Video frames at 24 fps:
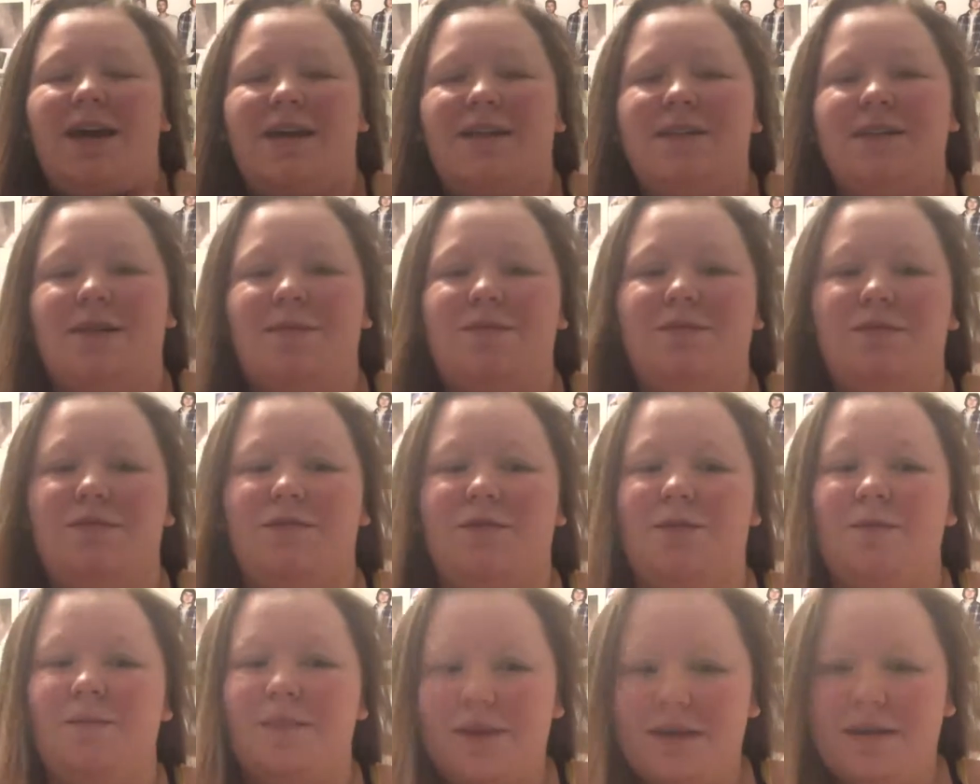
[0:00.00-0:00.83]
I skipped a
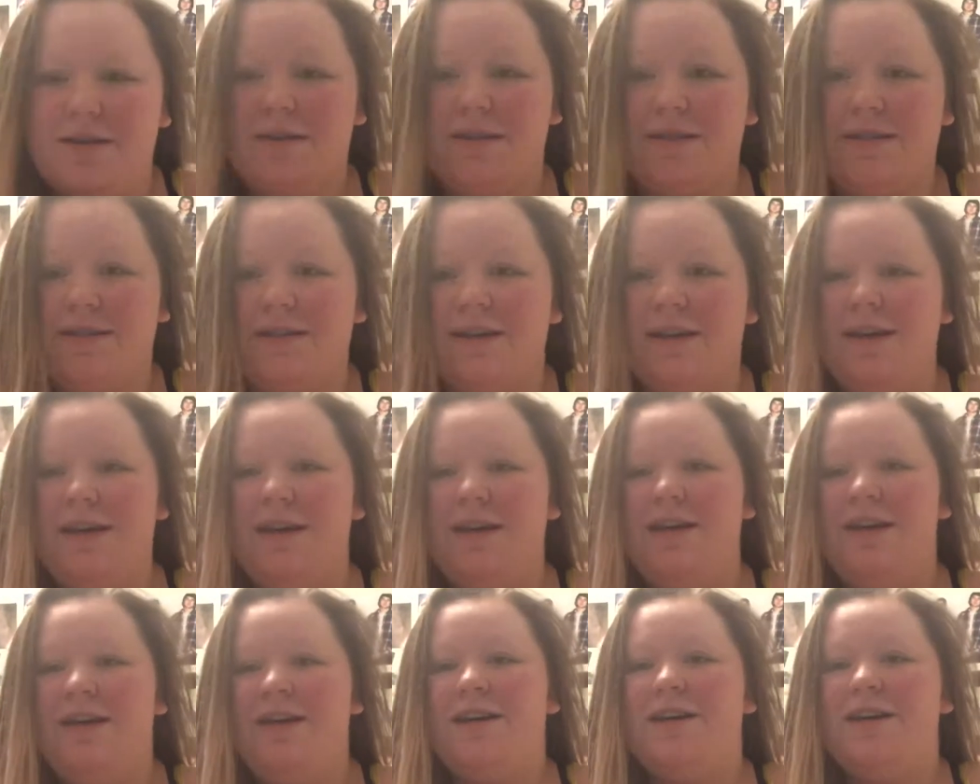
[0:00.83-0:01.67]
few meals
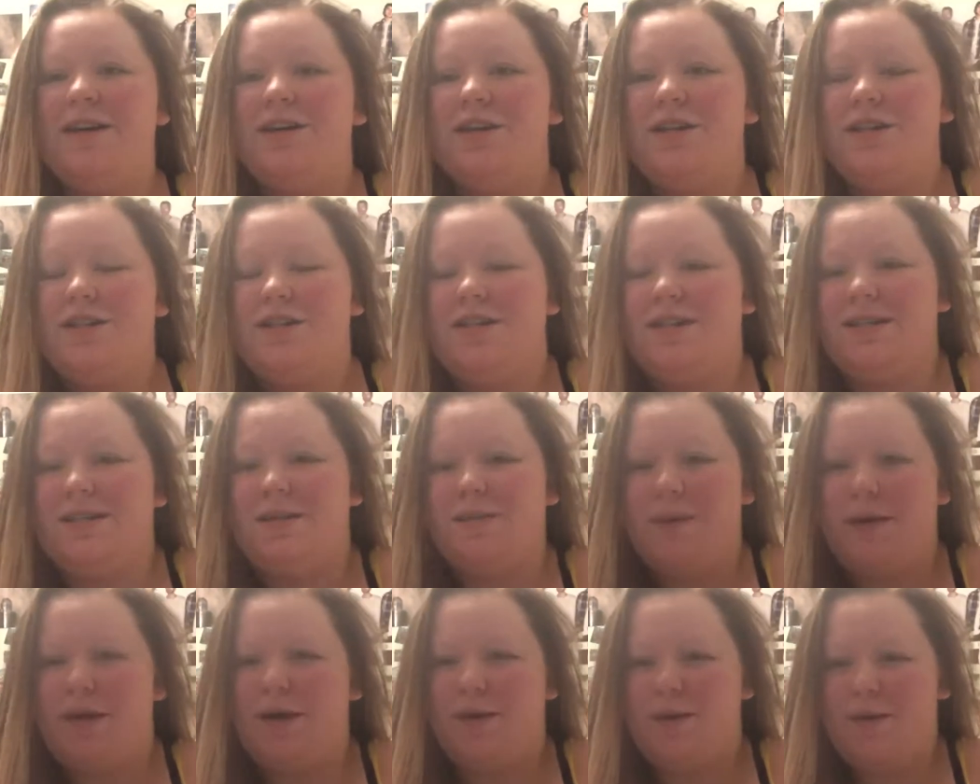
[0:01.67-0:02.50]
just
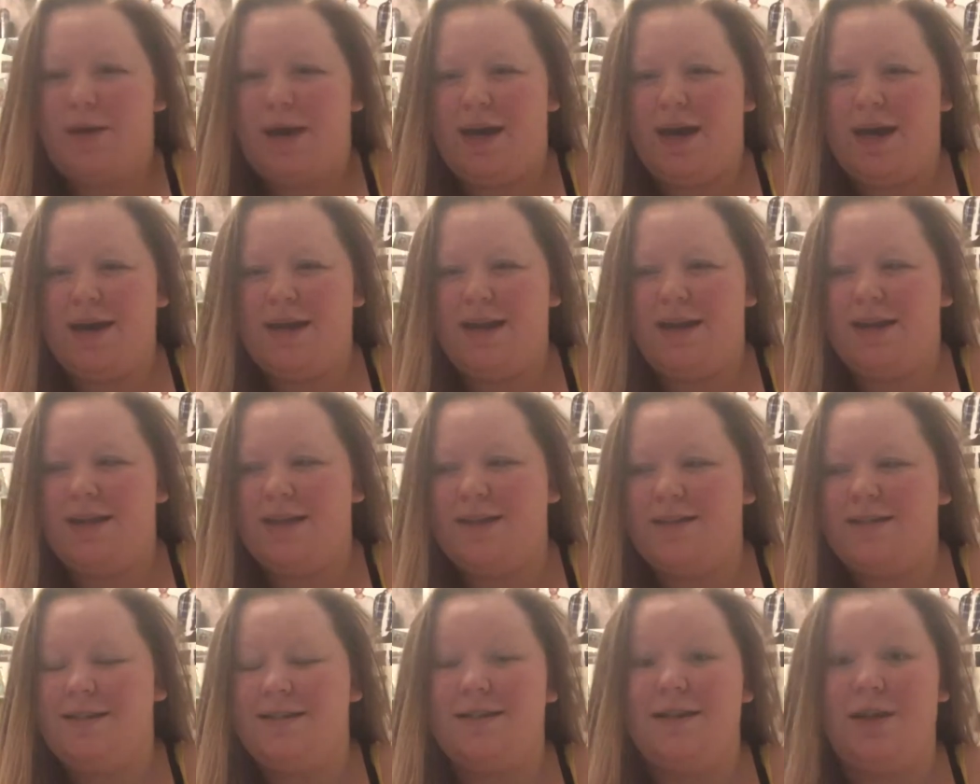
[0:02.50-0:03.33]
to be like, okay, like
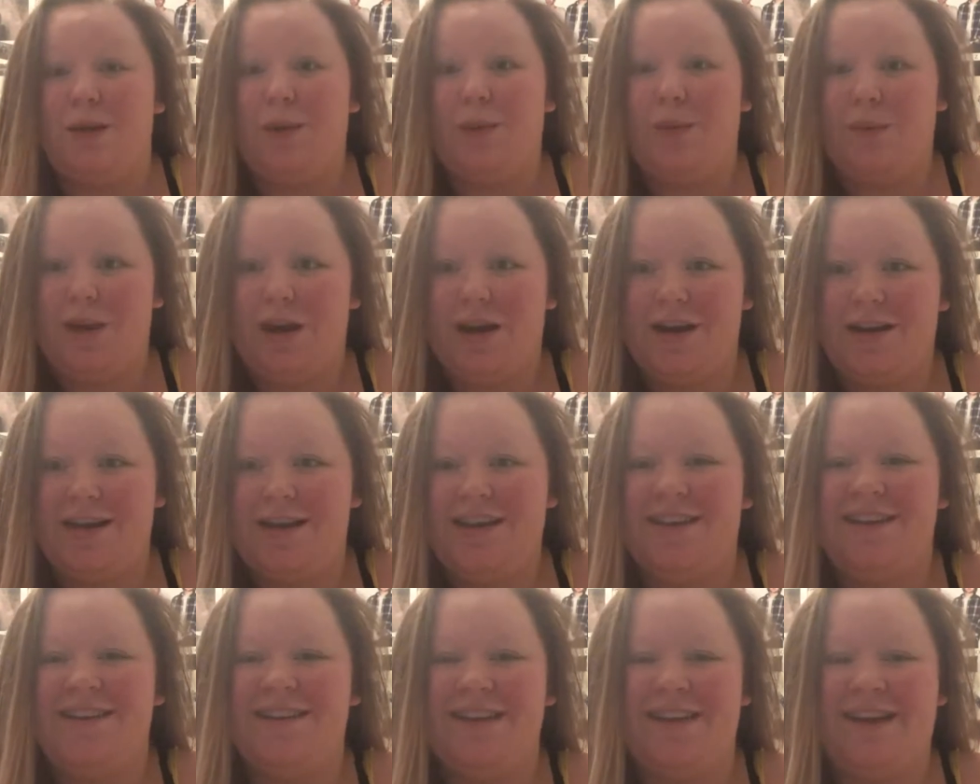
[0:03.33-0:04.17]
this is gonna work.
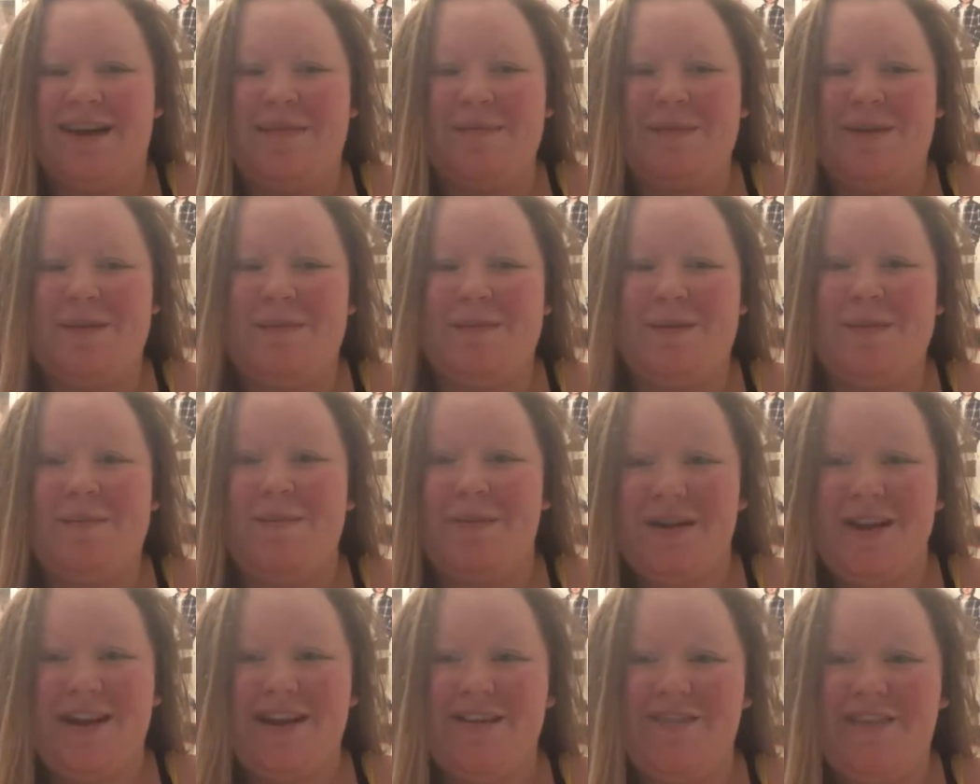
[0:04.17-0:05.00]
Like I'm gonna be
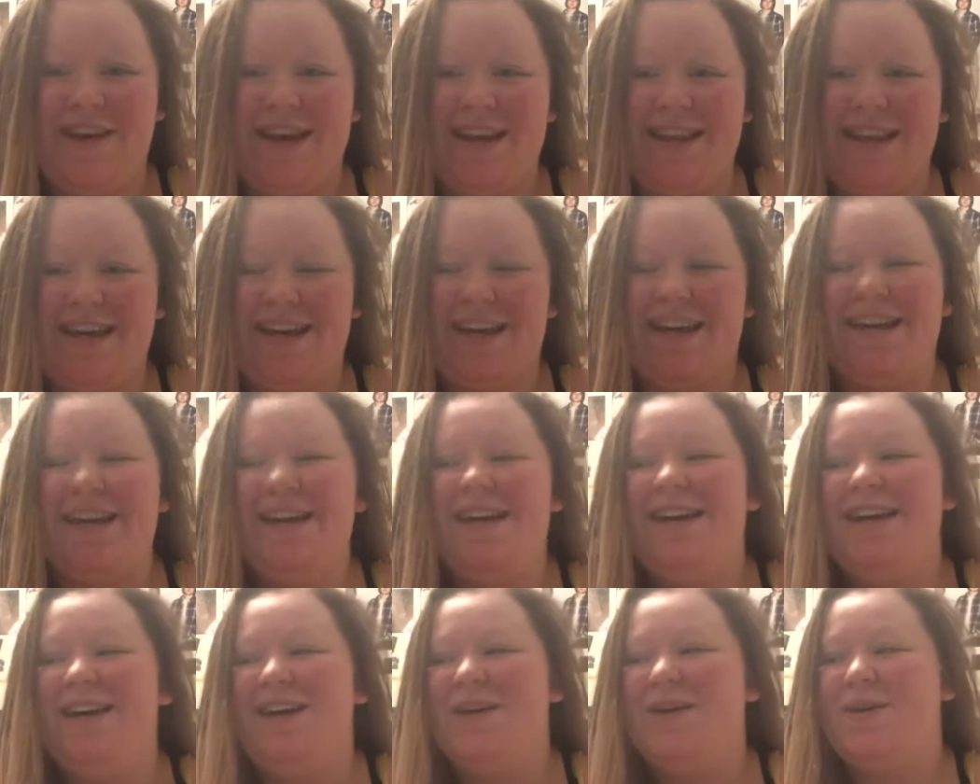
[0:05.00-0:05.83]
pretty finally,
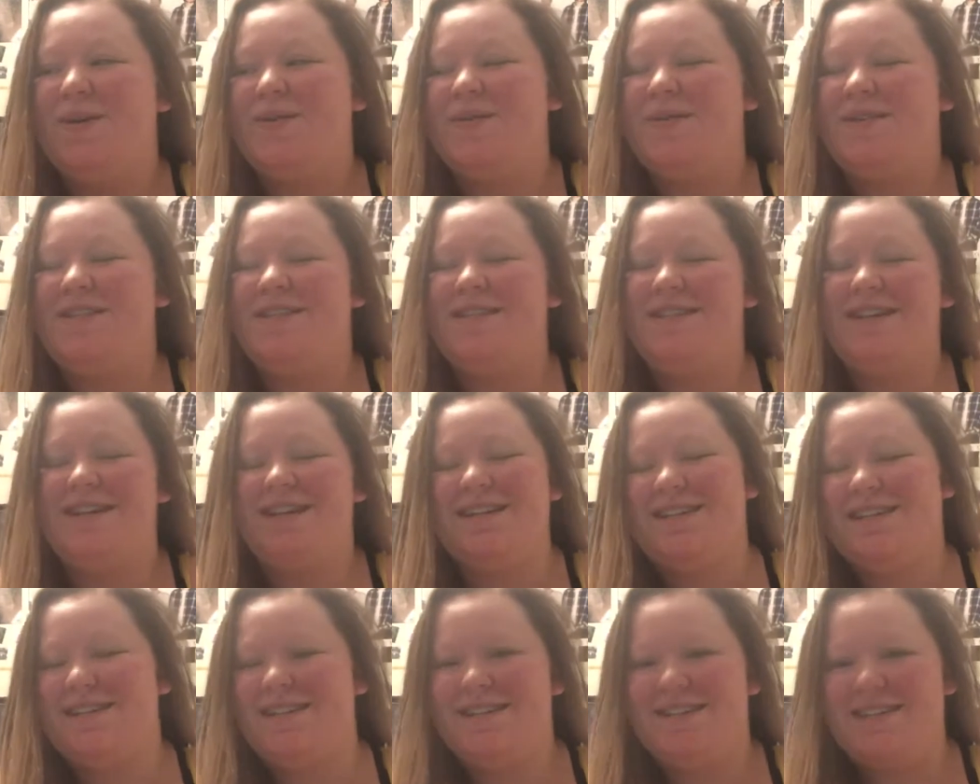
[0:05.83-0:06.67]
which
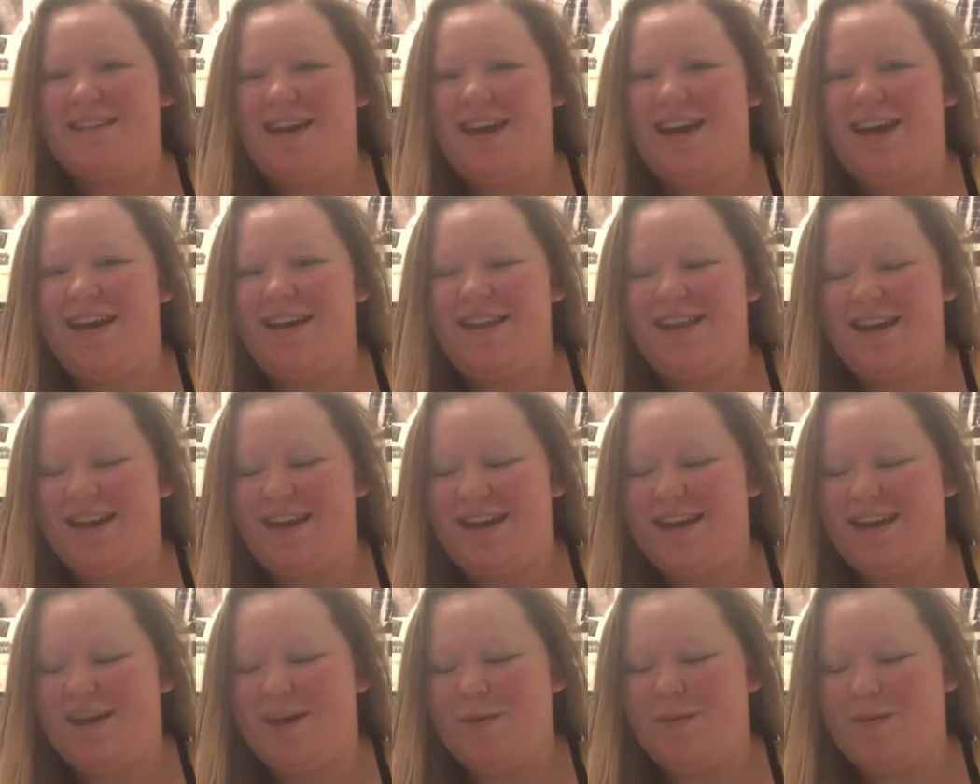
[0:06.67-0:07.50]
sucks to say, and like
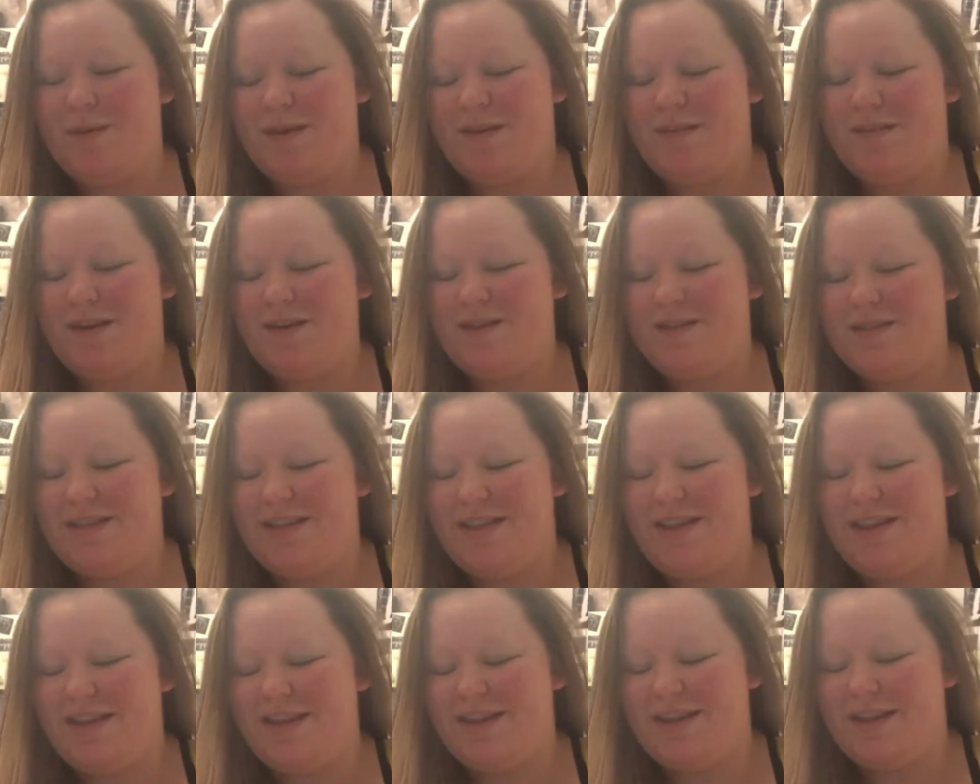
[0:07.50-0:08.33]
I can't believe I used to
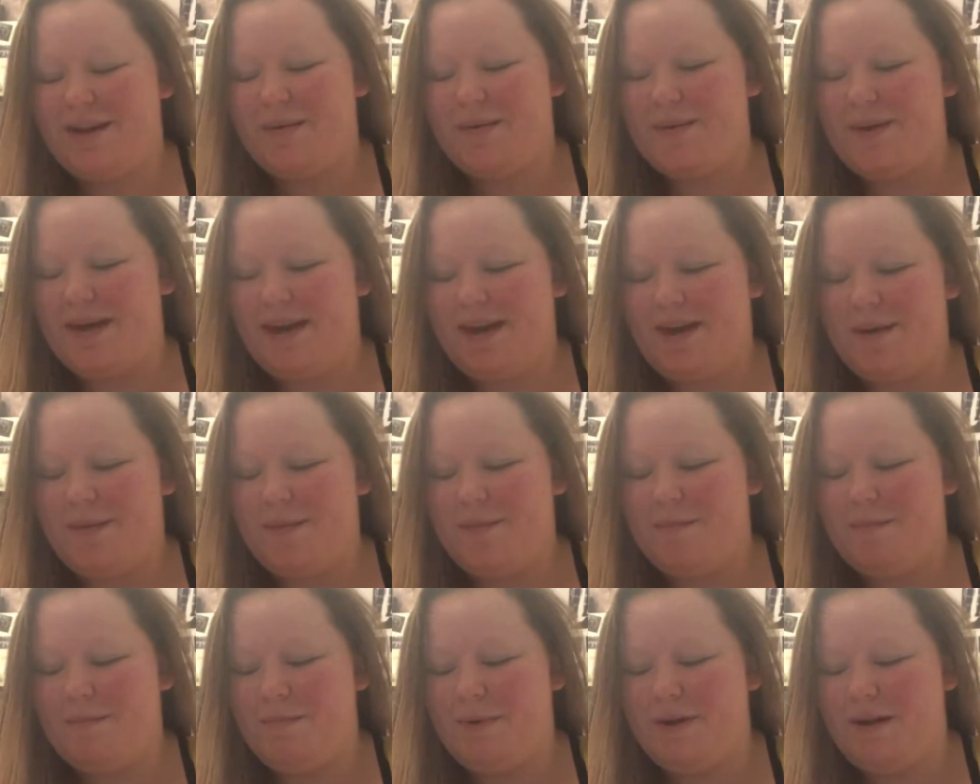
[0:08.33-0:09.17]
think that way,
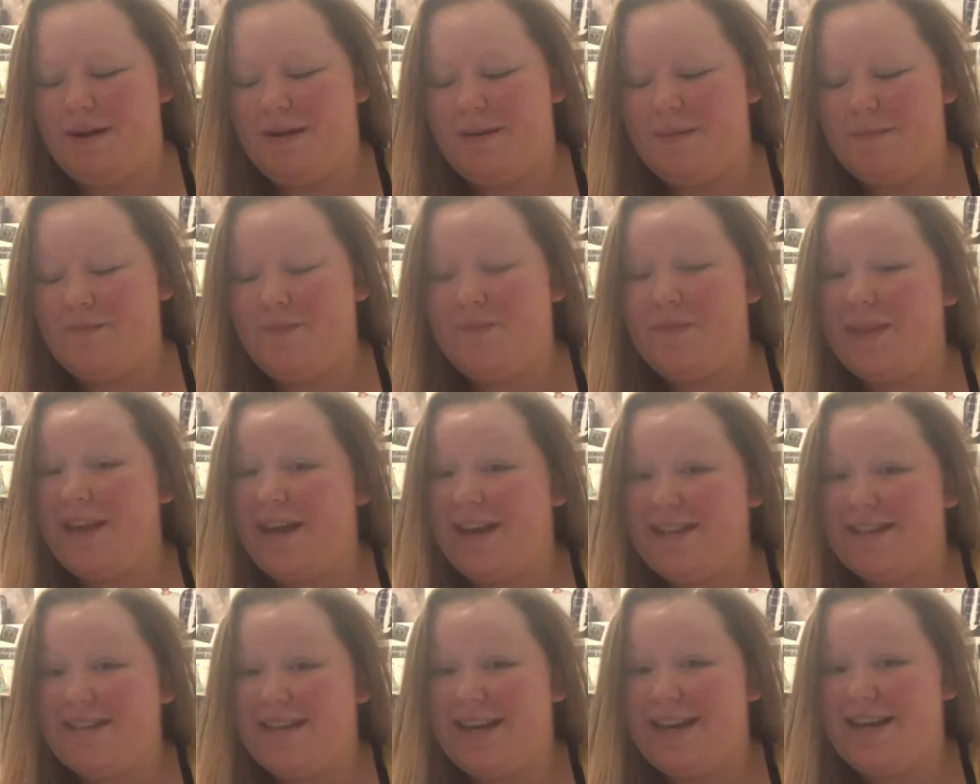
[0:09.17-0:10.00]
but
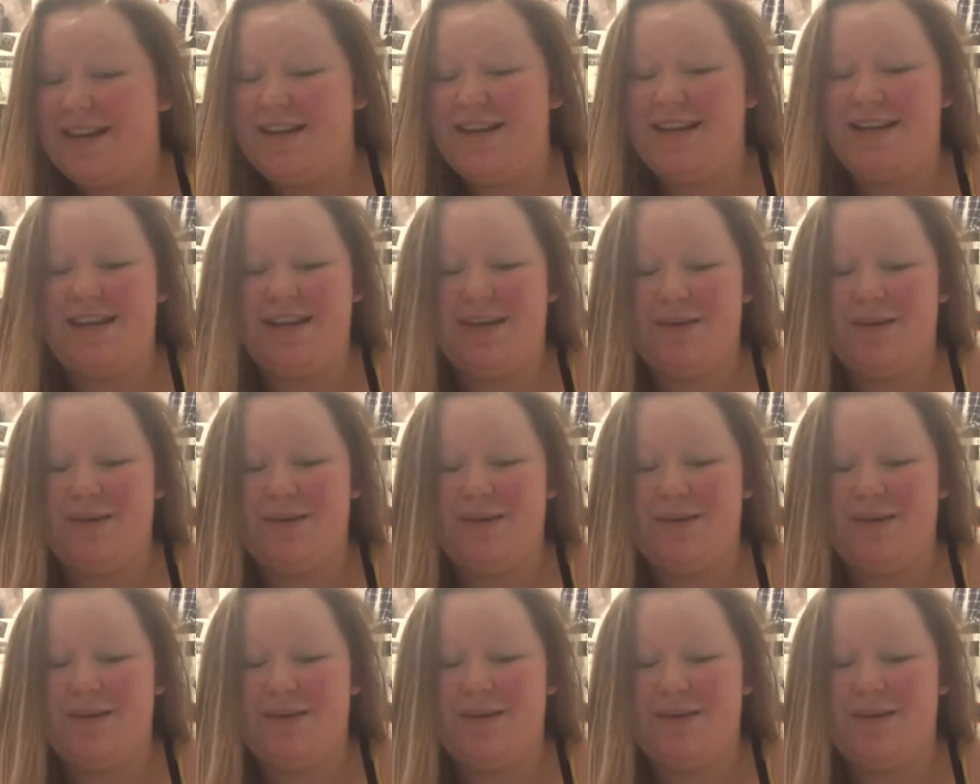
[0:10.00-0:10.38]
I did.